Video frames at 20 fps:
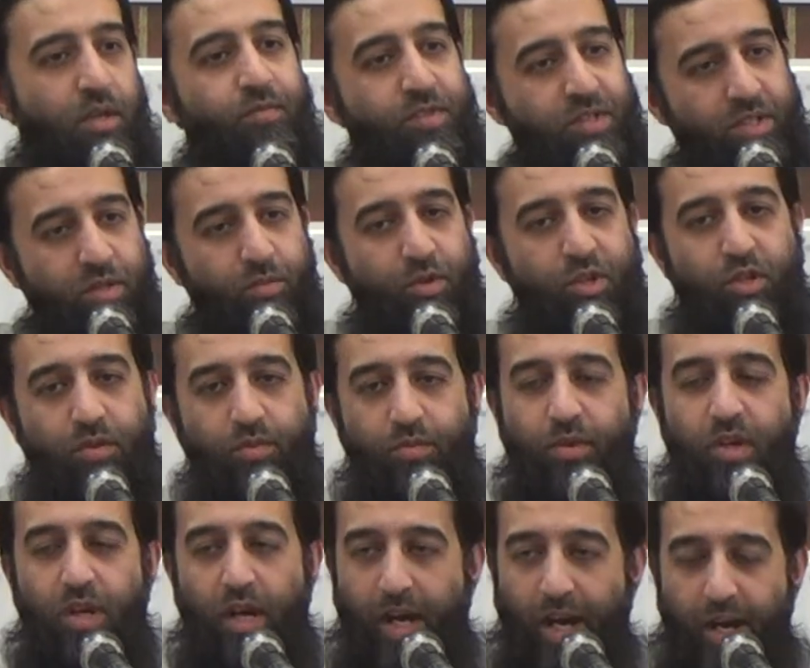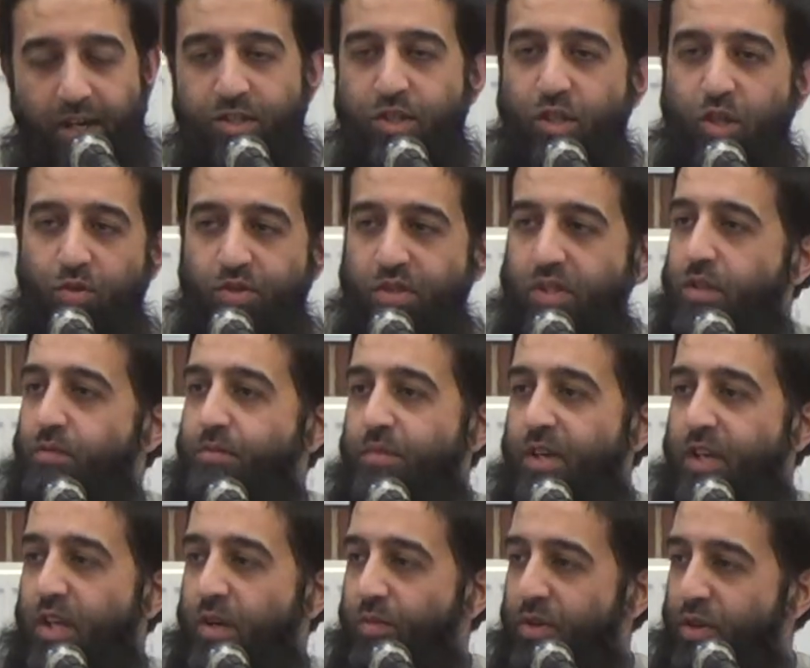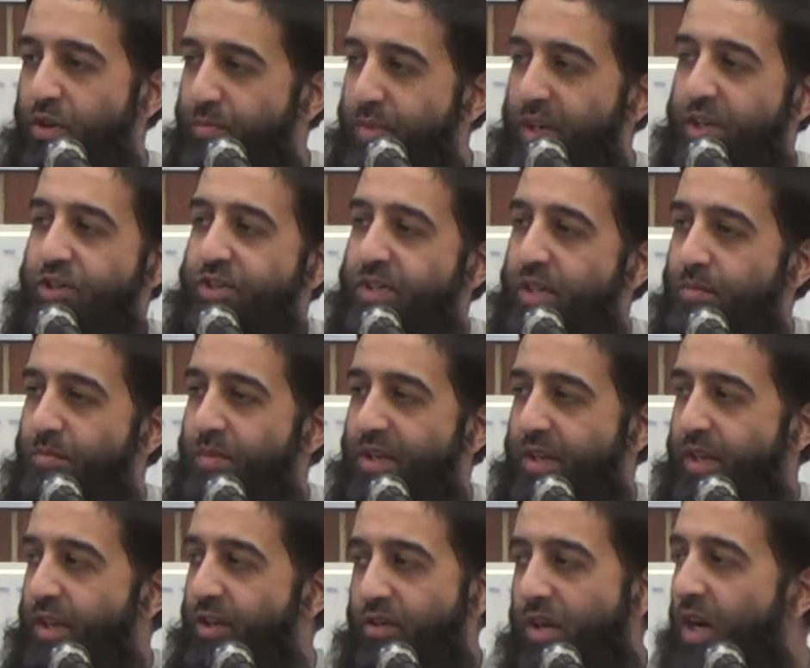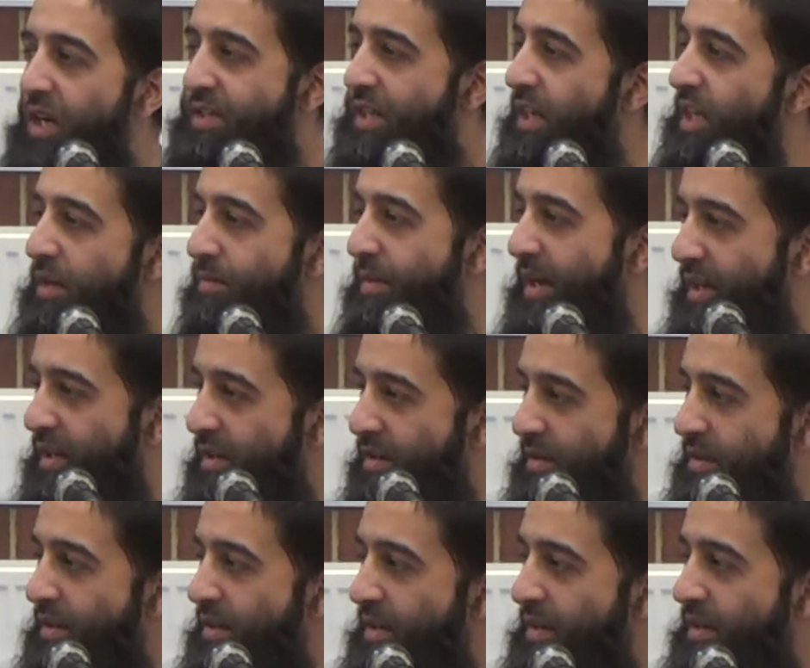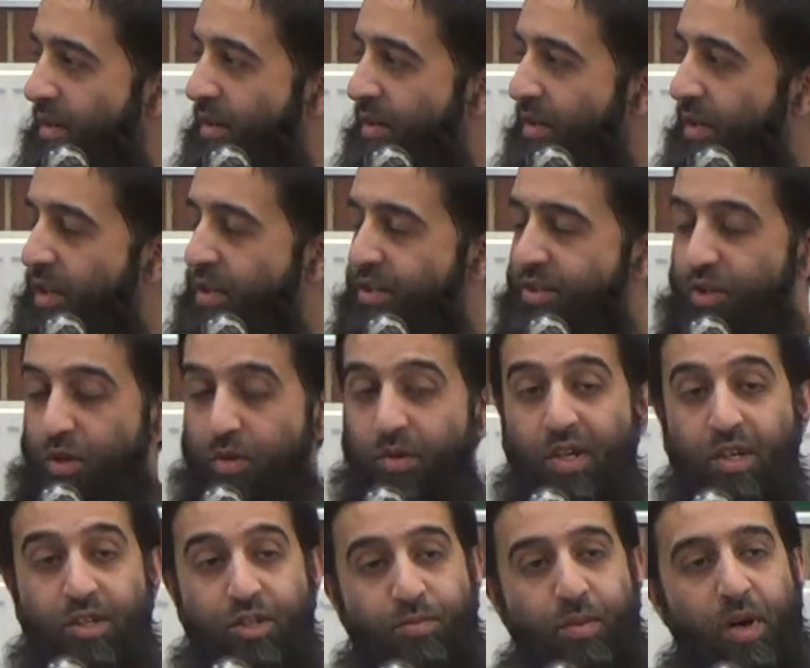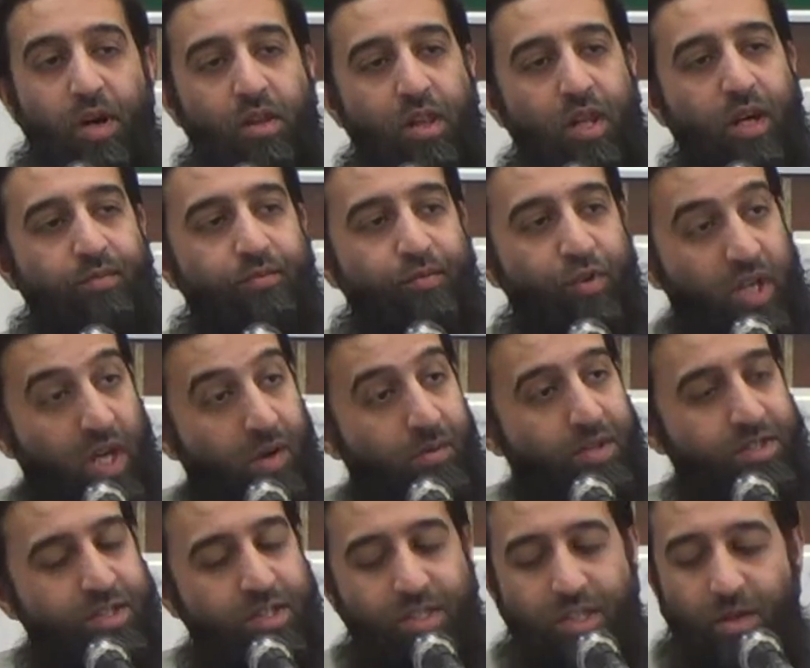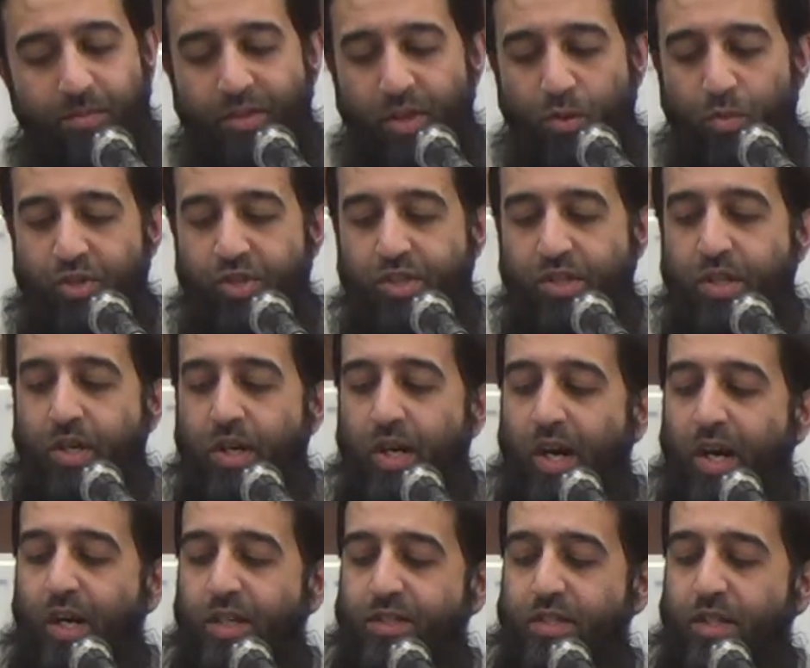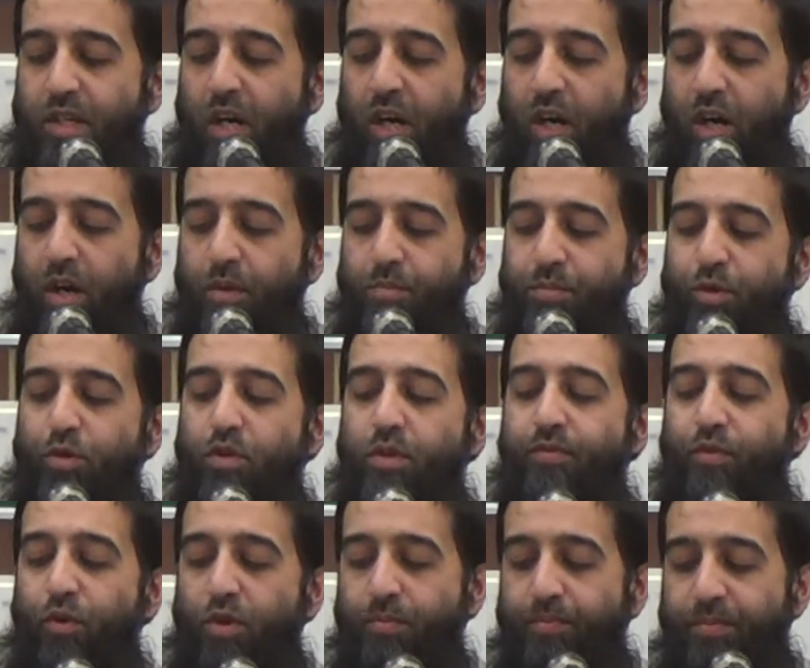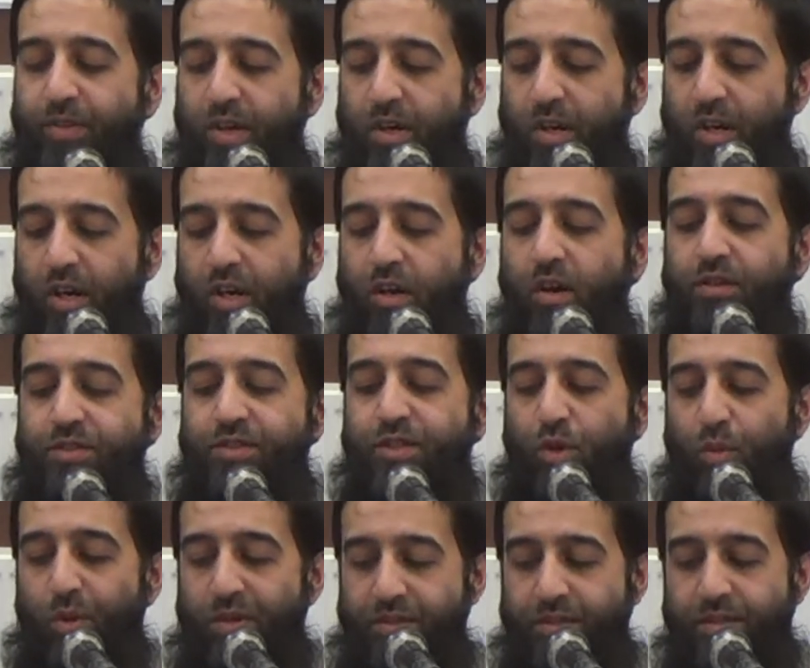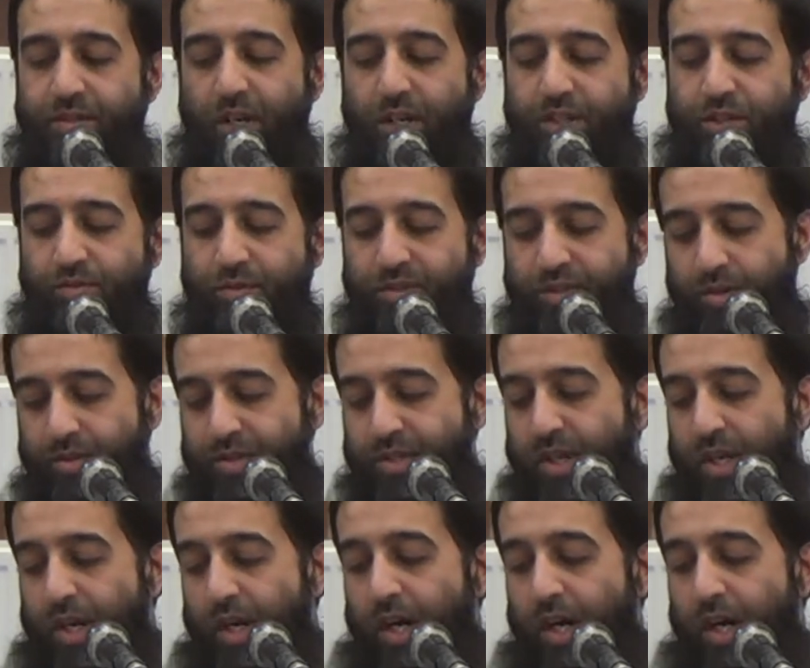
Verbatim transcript: obviously, when you execute somebody, when you punish somebody, you can't take it back. So, subhanAllah, forgiveness is something which has uh, beautiful uh, consequences as a result.